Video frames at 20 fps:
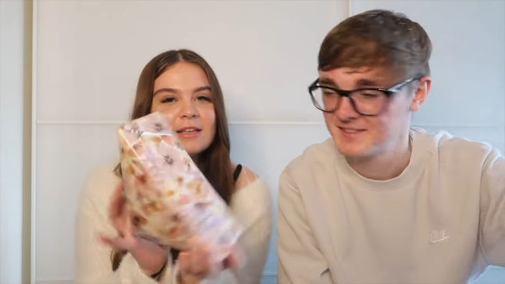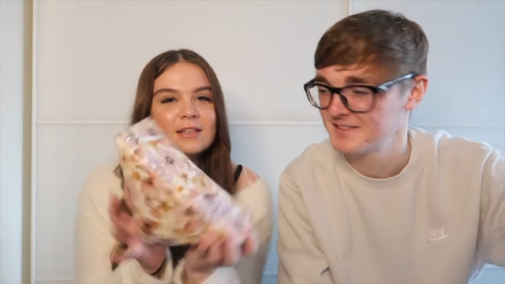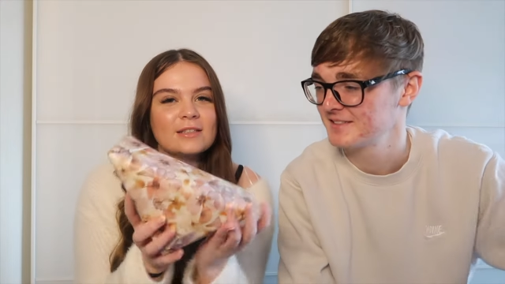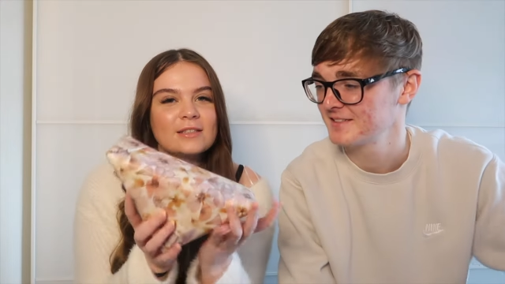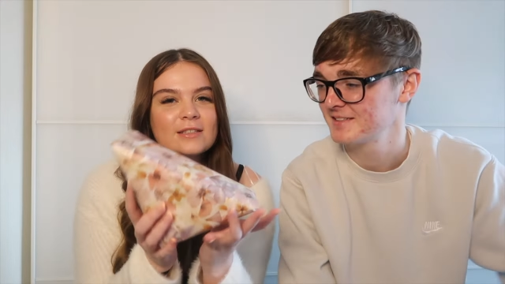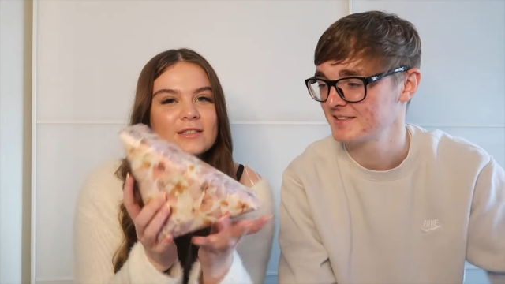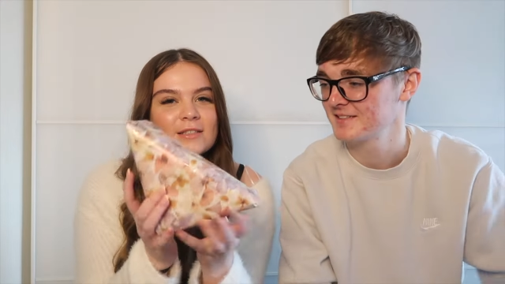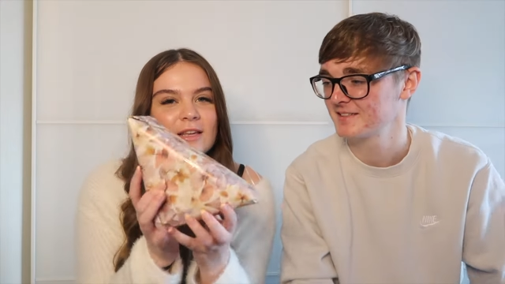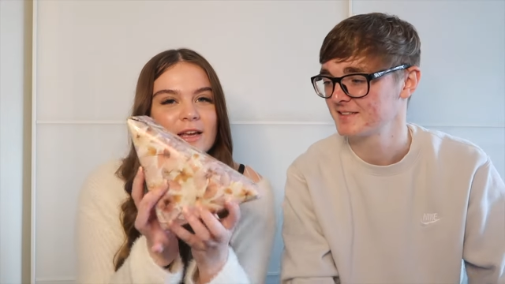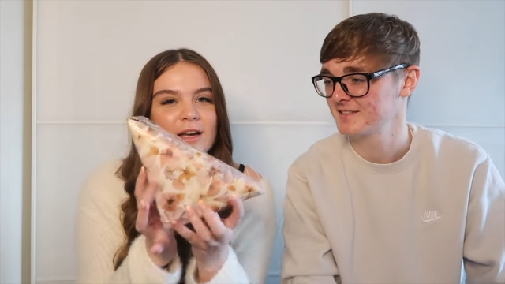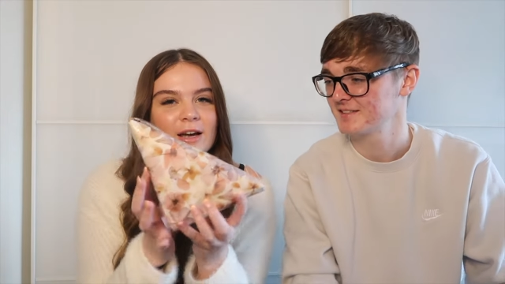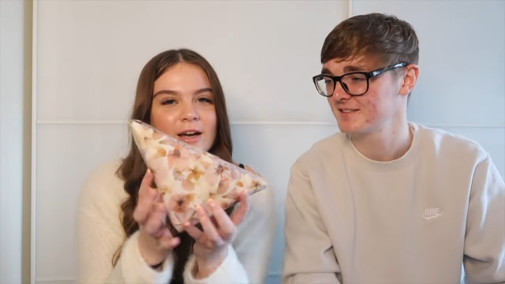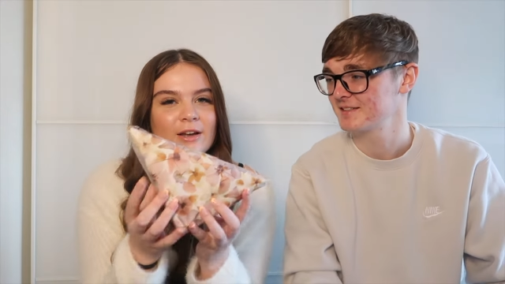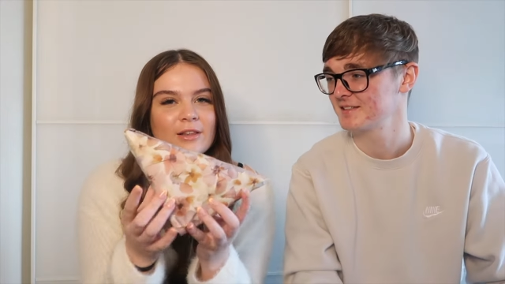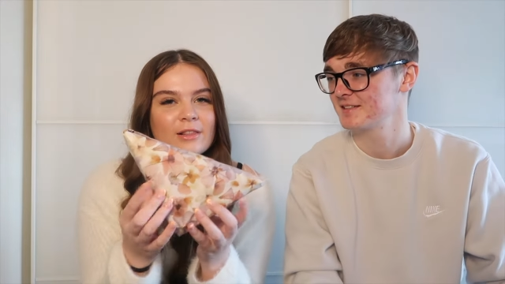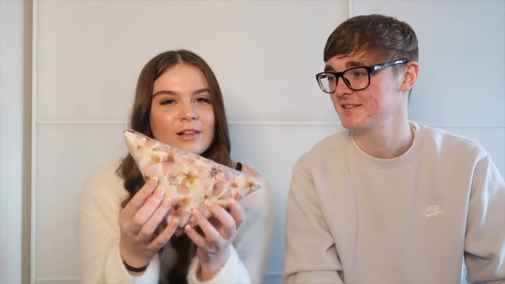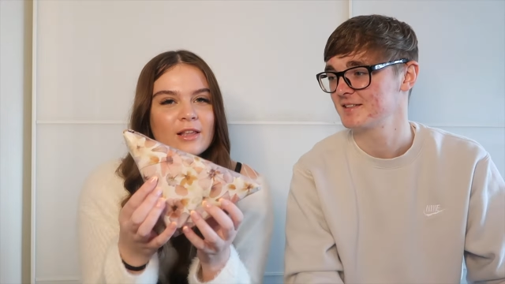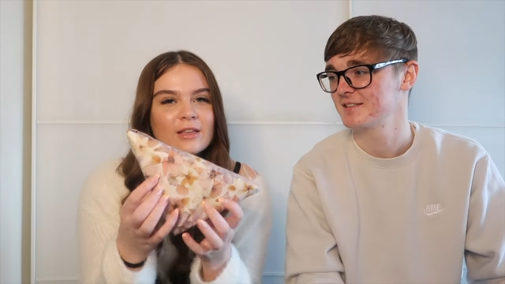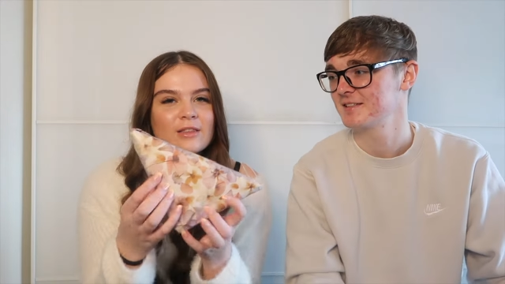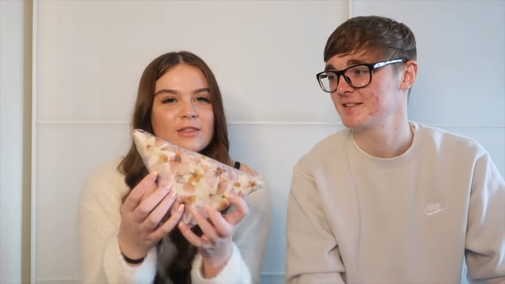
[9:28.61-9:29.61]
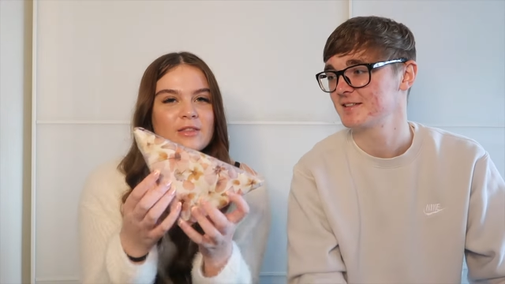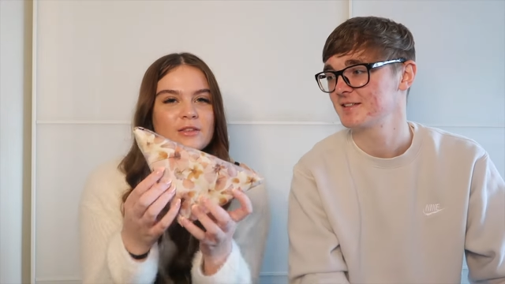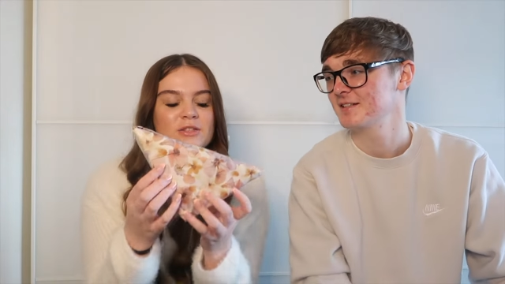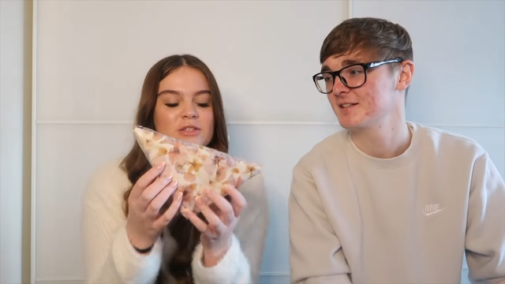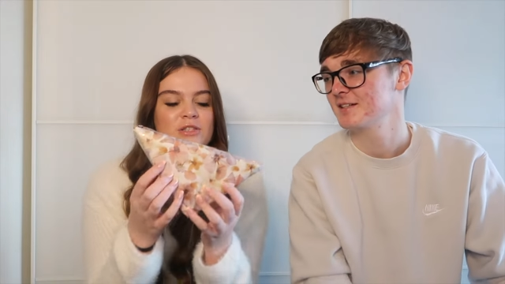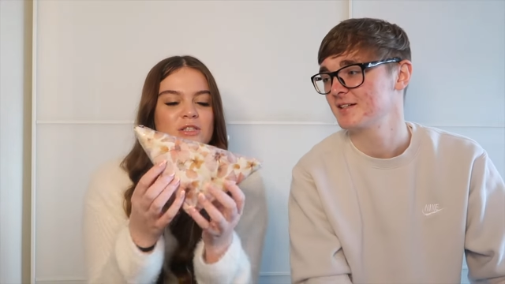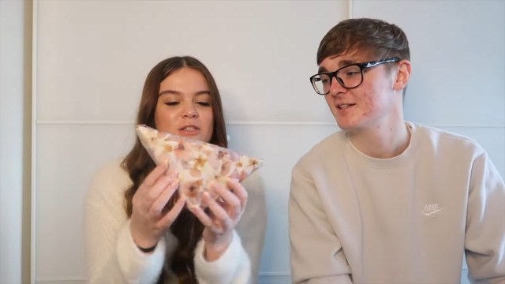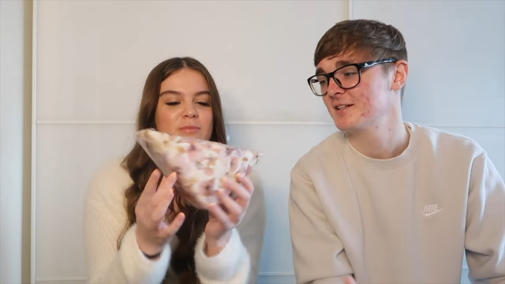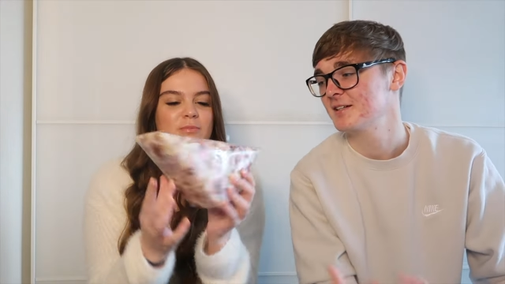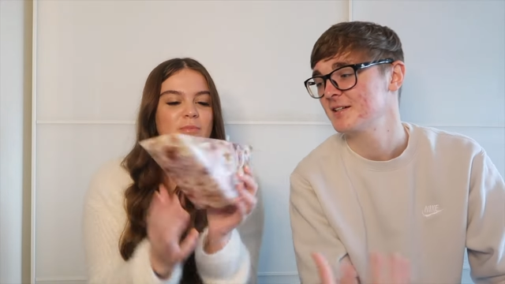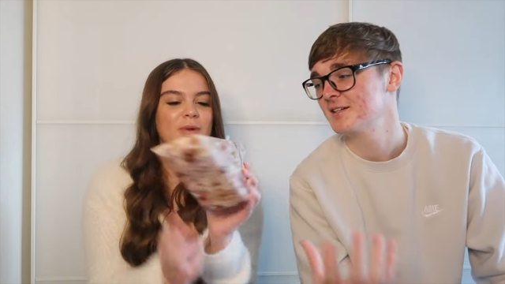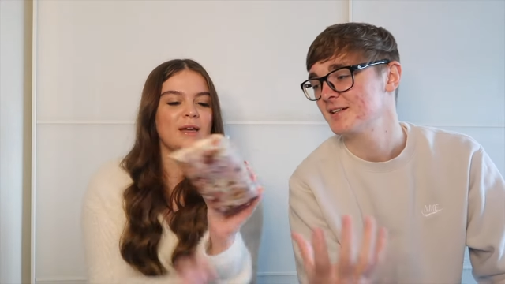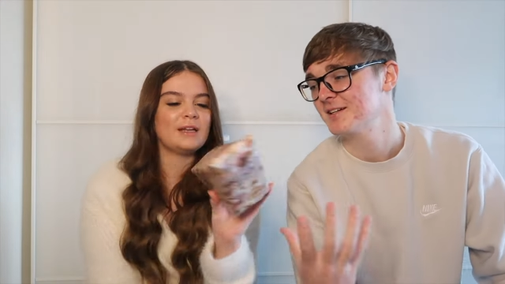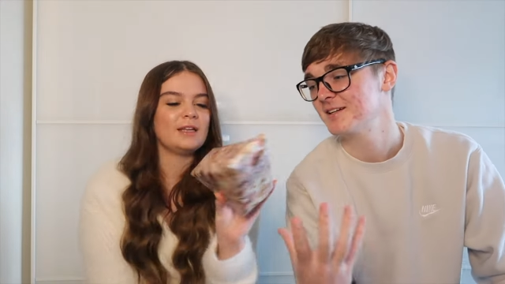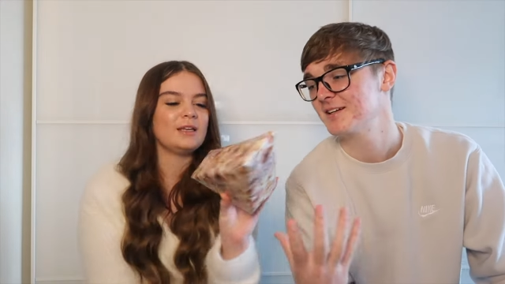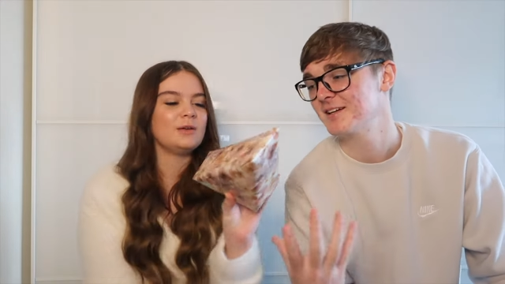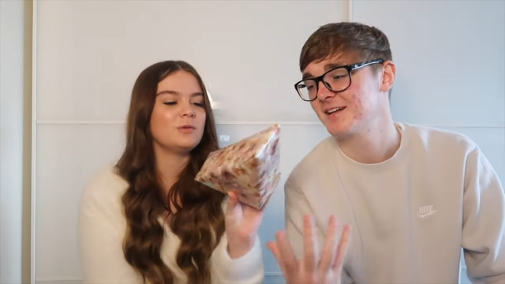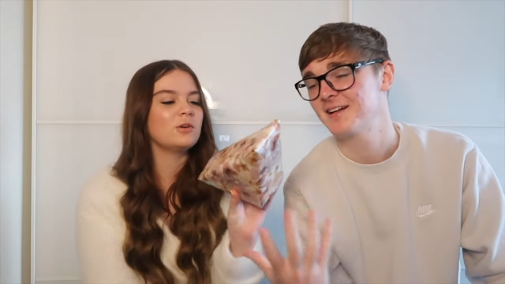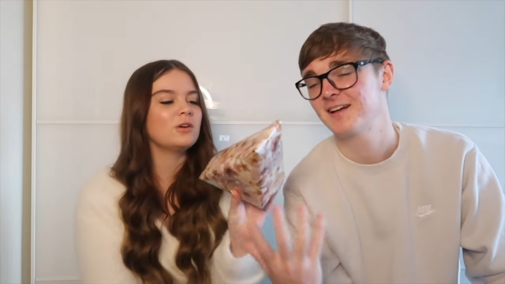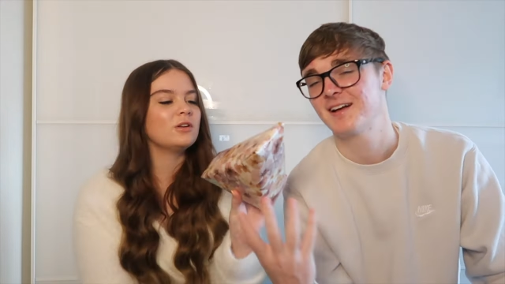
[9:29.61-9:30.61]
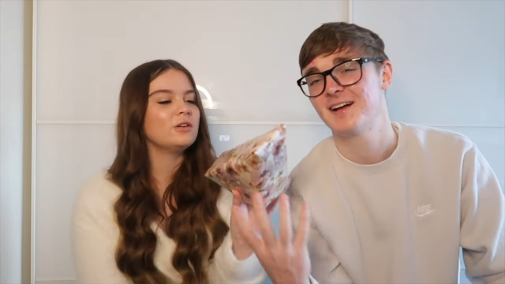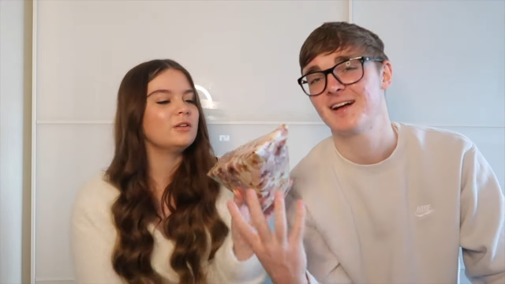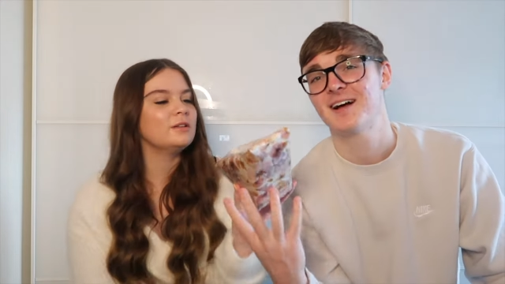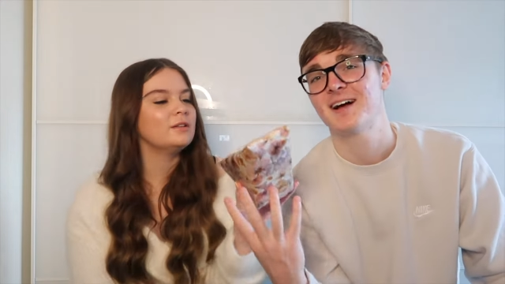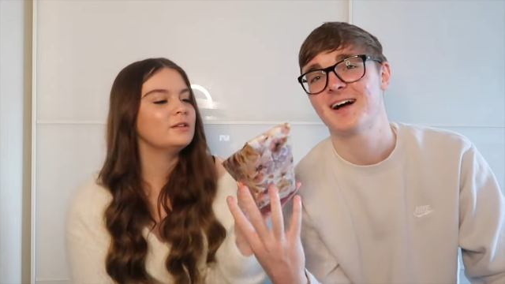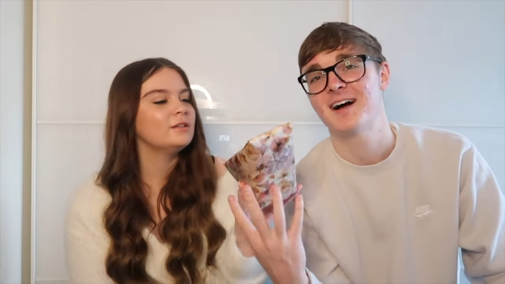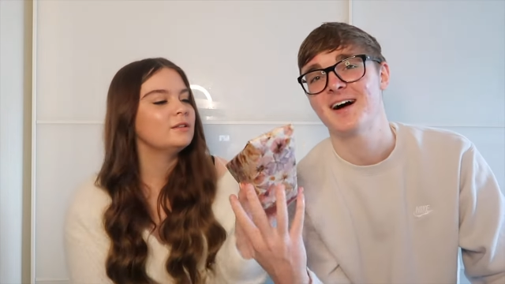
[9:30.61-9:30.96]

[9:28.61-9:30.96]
Speaker 1: is like the Spenny one.